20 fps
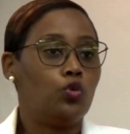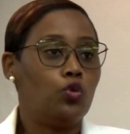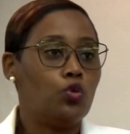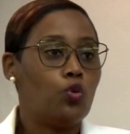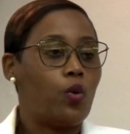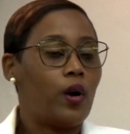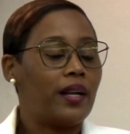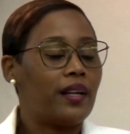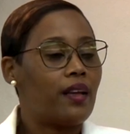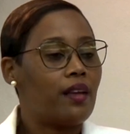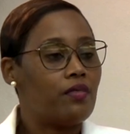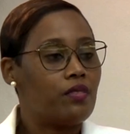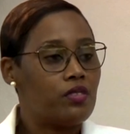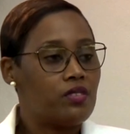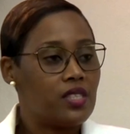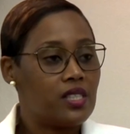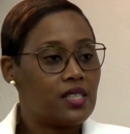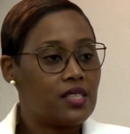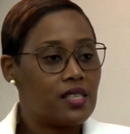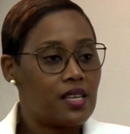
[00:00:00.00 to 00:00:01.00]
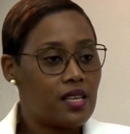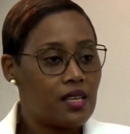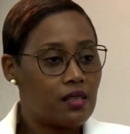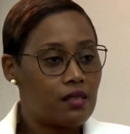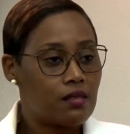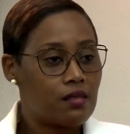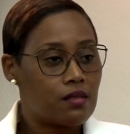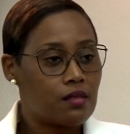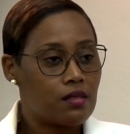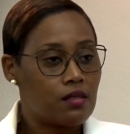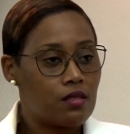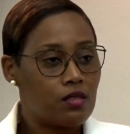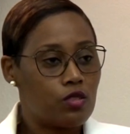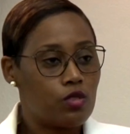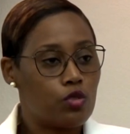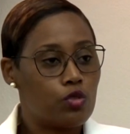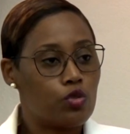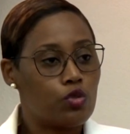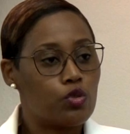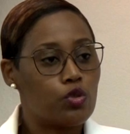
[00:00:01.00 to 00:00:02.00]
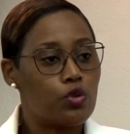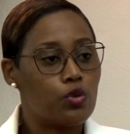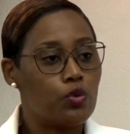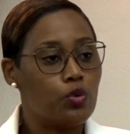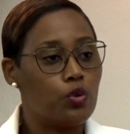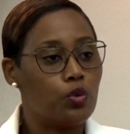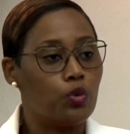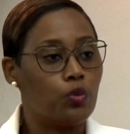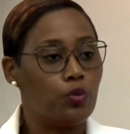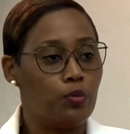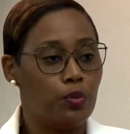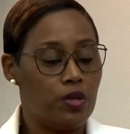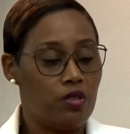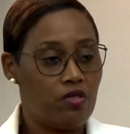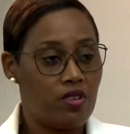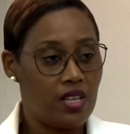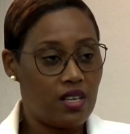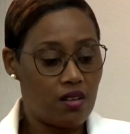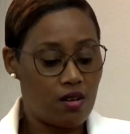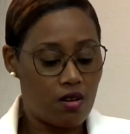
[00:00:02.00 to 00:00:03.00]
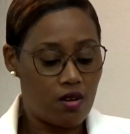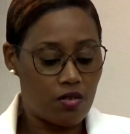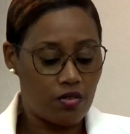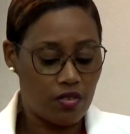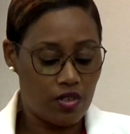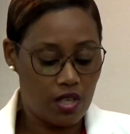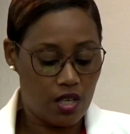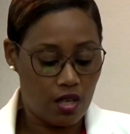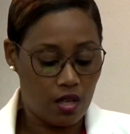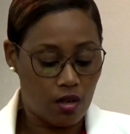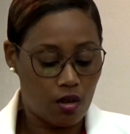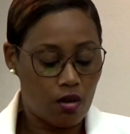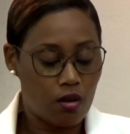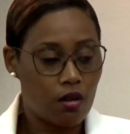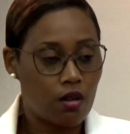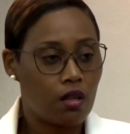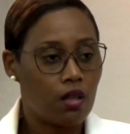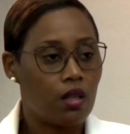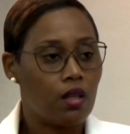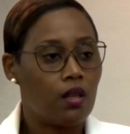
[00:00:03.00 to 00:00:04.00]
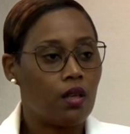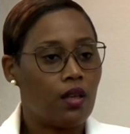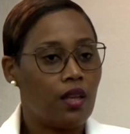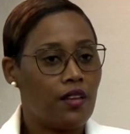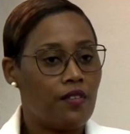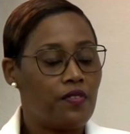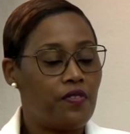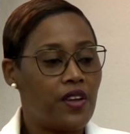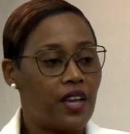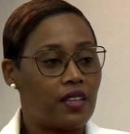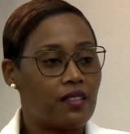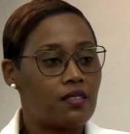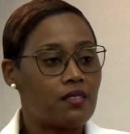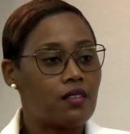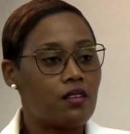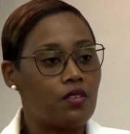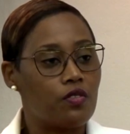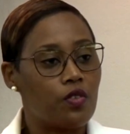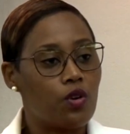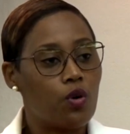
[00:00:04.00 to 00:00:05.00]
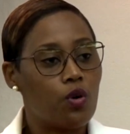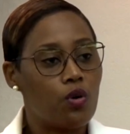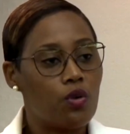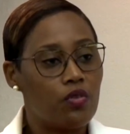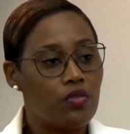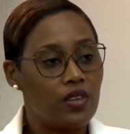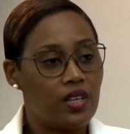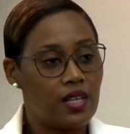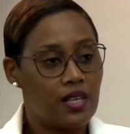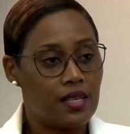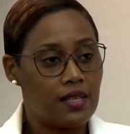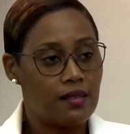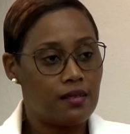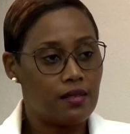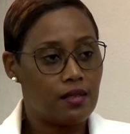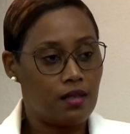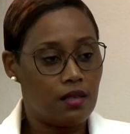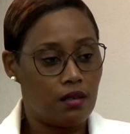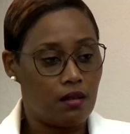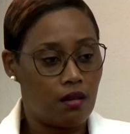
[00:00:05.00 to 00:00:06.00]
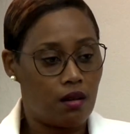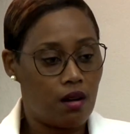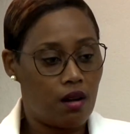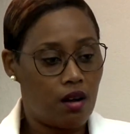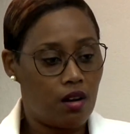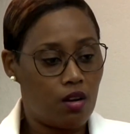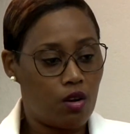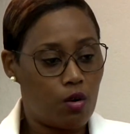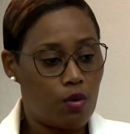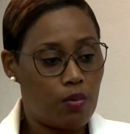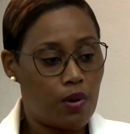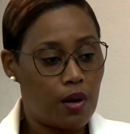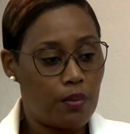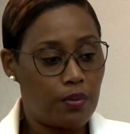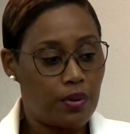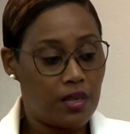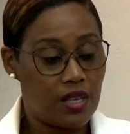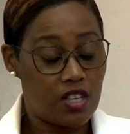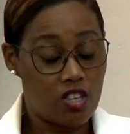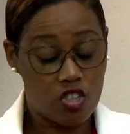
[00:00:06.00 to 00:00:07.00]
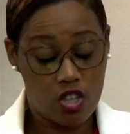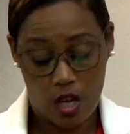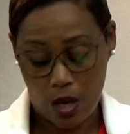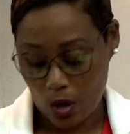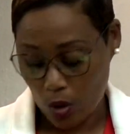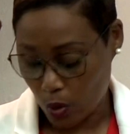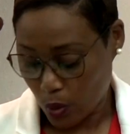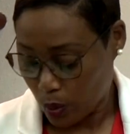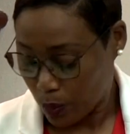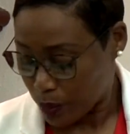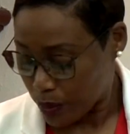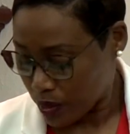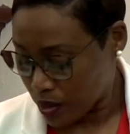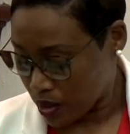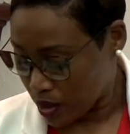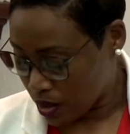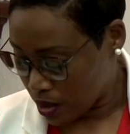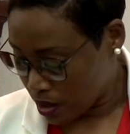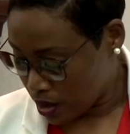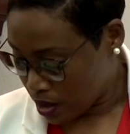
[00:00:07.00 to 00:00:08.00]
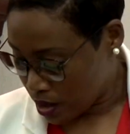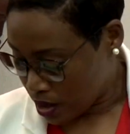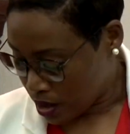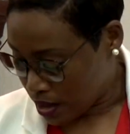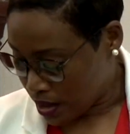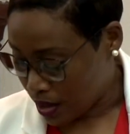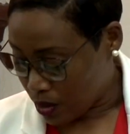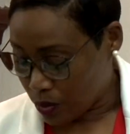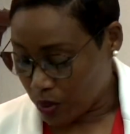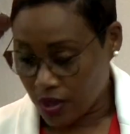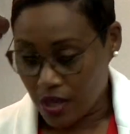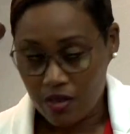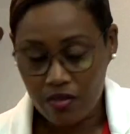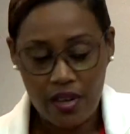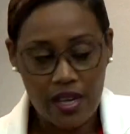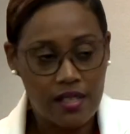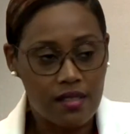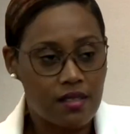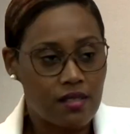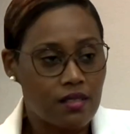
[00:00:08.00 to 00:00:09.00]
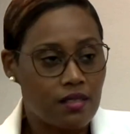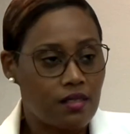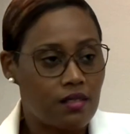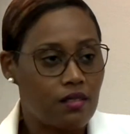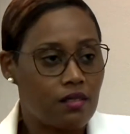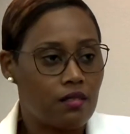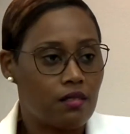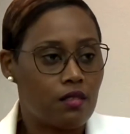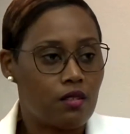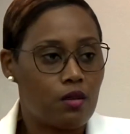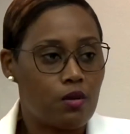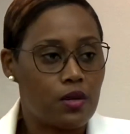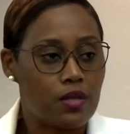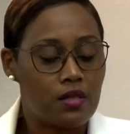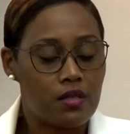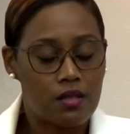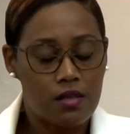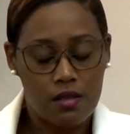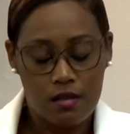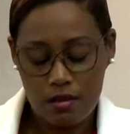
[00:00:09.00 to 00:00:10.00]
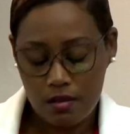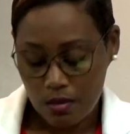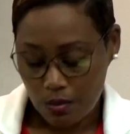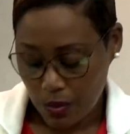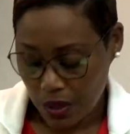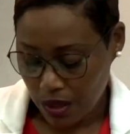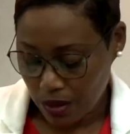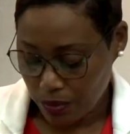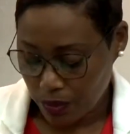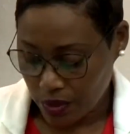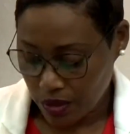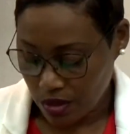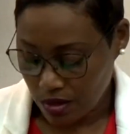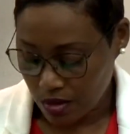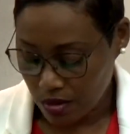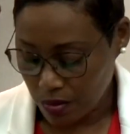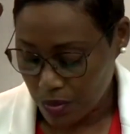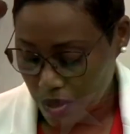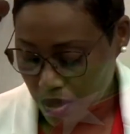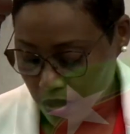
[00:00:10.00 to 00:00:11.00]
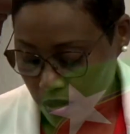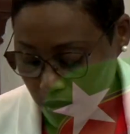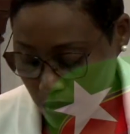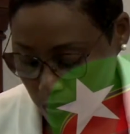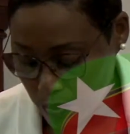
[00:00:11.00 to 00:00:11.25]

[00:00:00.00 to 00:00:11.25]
do whatever it takes to be rid of the effects of COVID-19 on our population. I hope that would have answered the questions. May it please you, Mr.